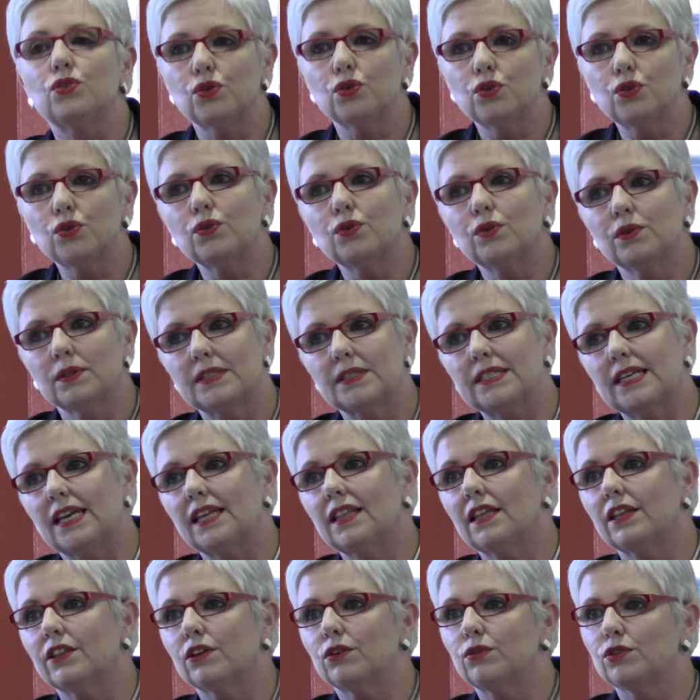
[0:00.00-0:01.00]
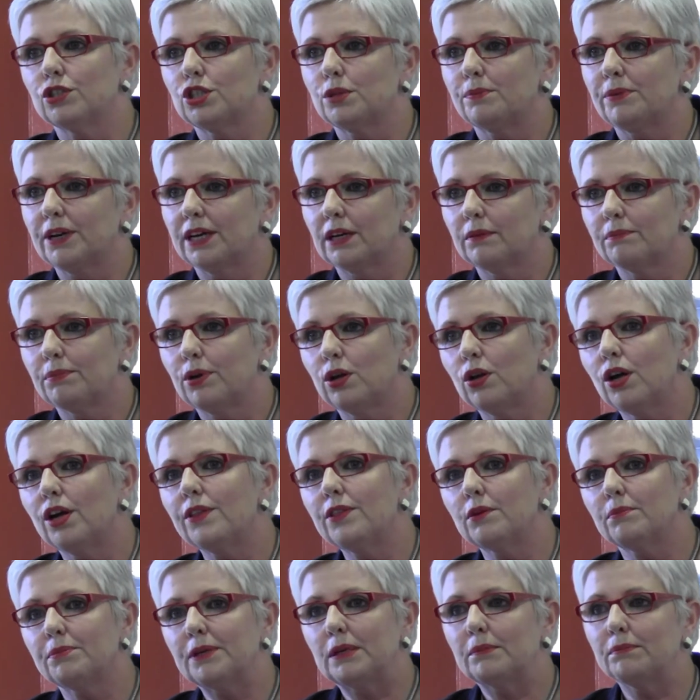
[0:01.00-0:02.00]
do say that they're going to bring
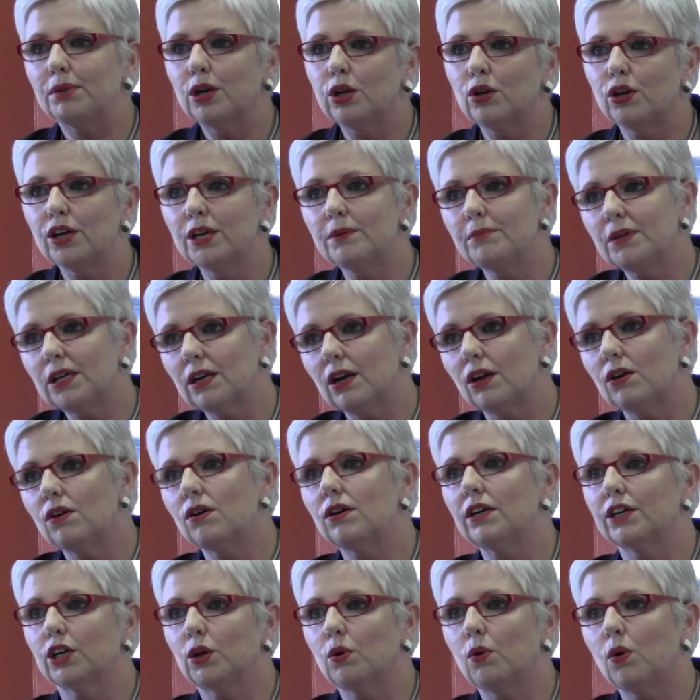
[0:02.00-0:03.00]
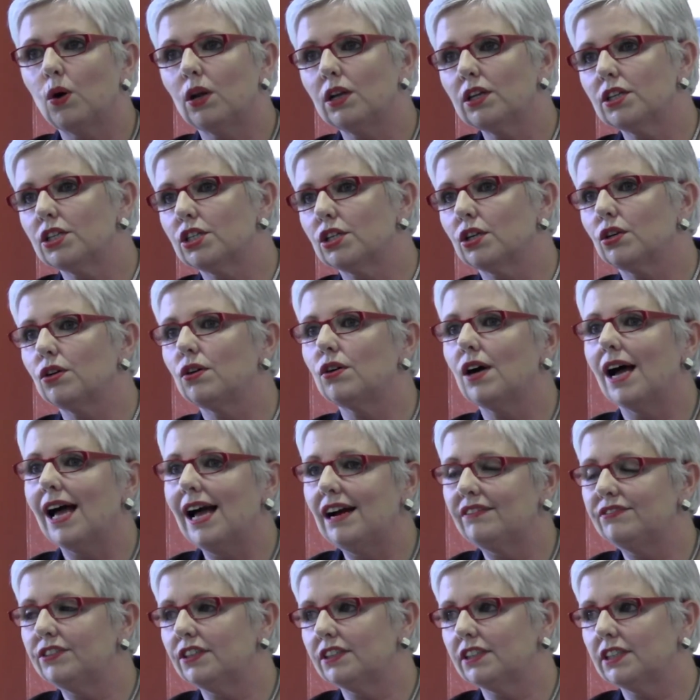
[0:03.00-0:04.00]
there'll be employment law, equality law,
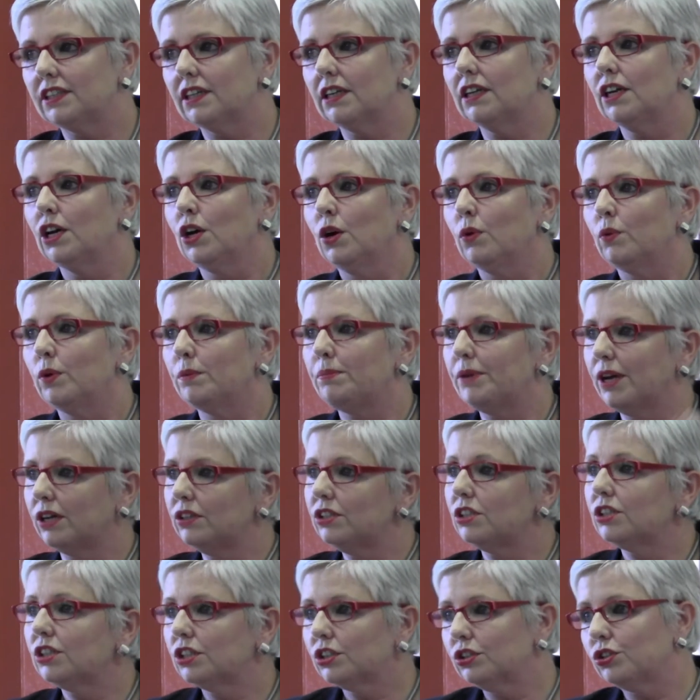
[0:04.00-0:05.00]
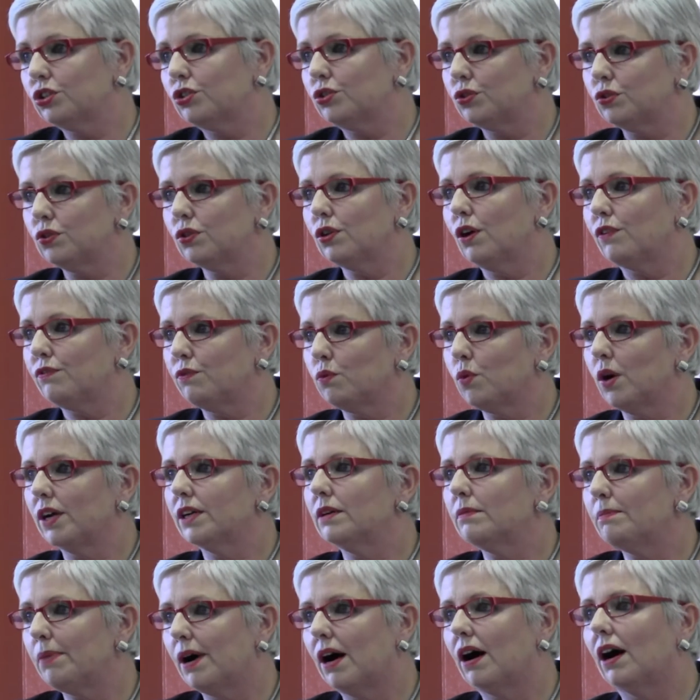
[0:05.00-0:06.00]
everything would be under the control of
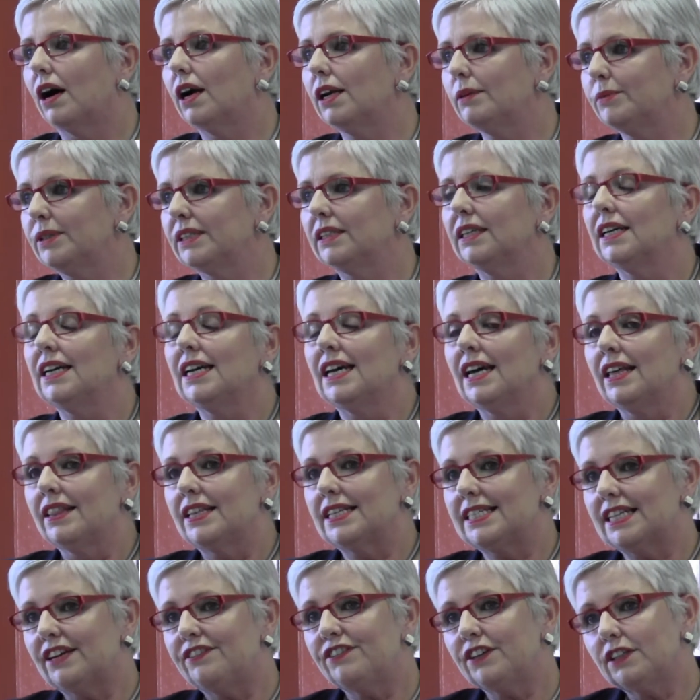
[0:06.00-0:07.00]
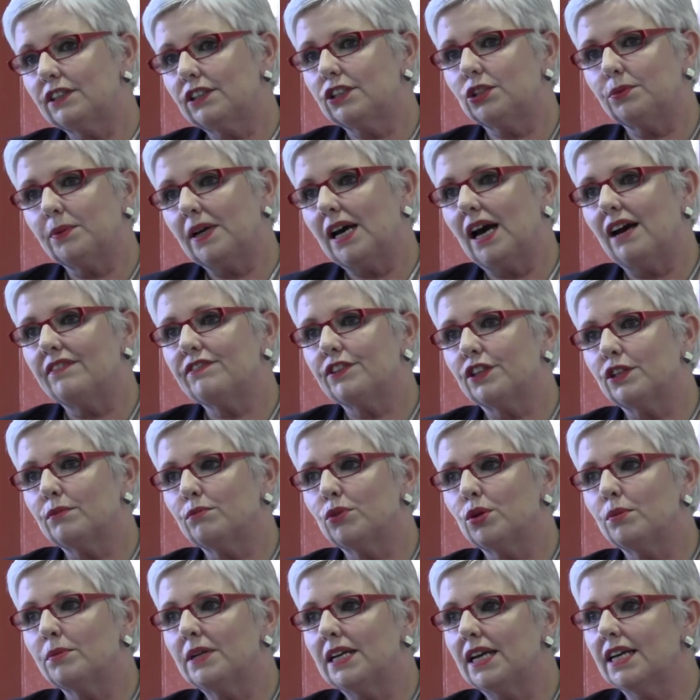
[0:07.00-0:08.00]
one parliament. The difficulty we have at
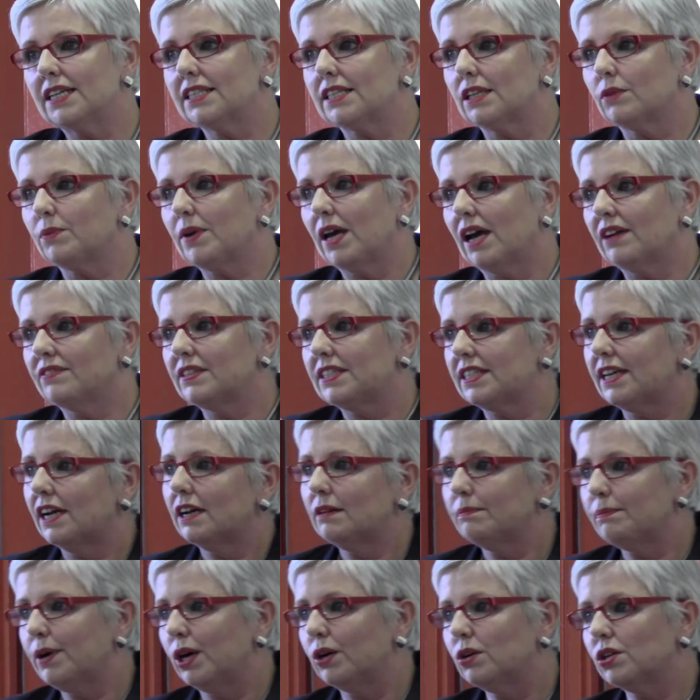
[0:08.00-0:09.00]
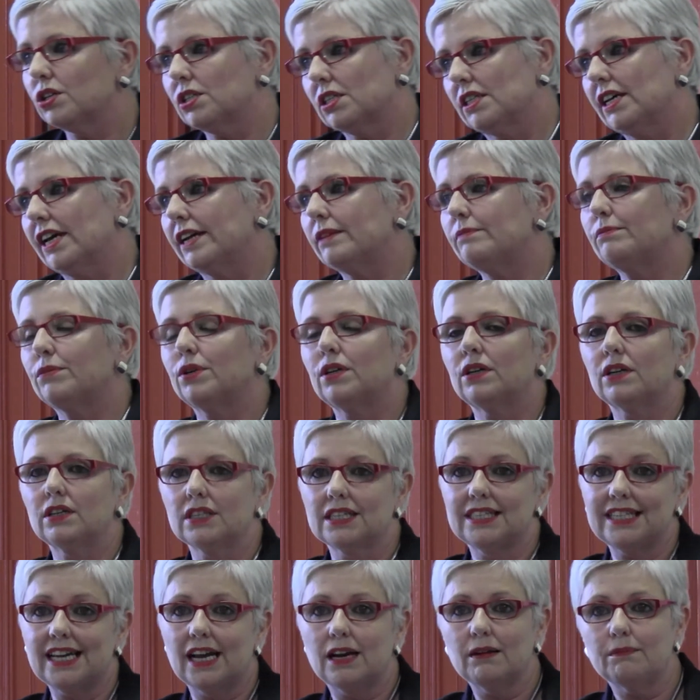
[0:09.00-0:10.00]
the moment is that we have certain powers in
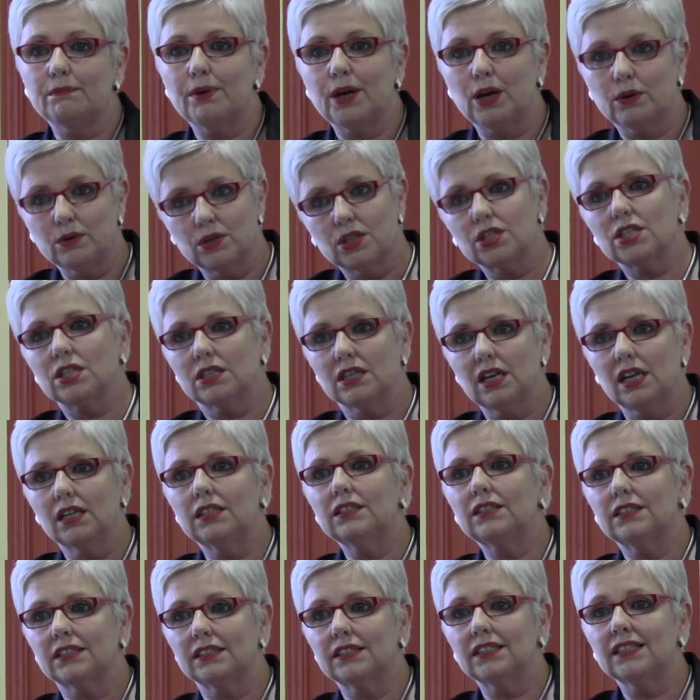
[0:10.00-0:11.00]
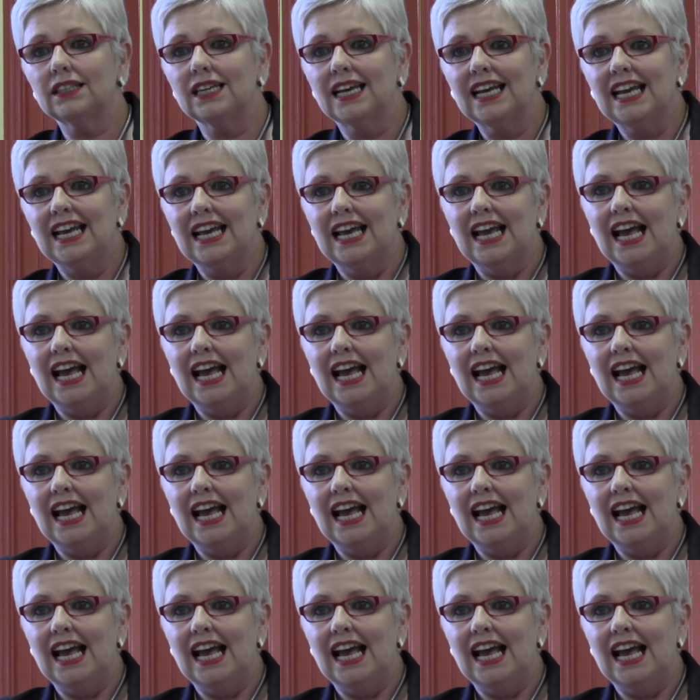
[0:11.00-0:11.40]
Edinburgh, certain powers in London,